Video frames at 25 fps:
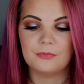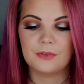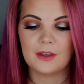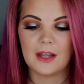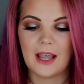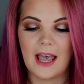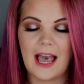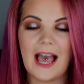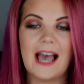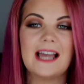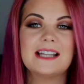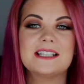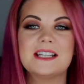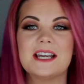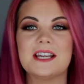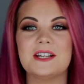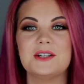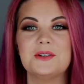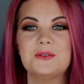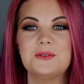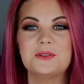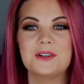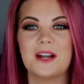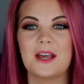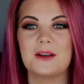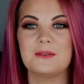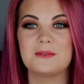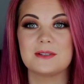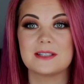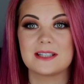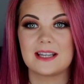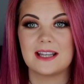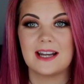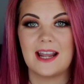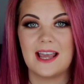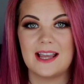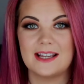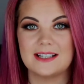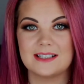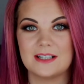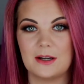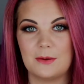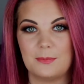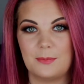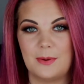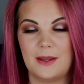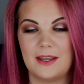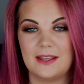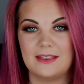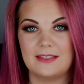had I known I was going to end
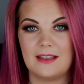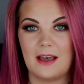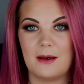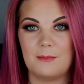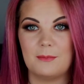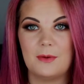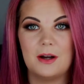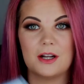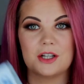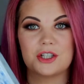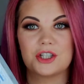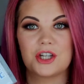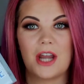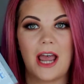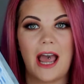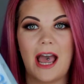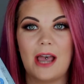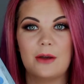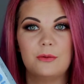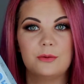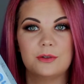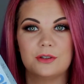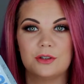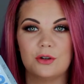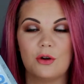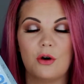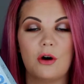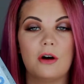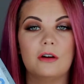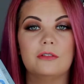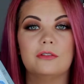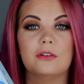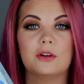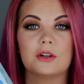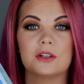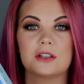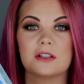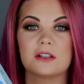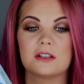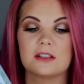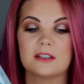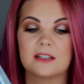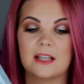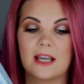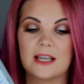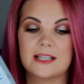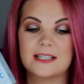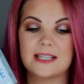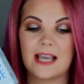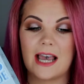up paying that much, I would not have ordered
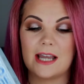this.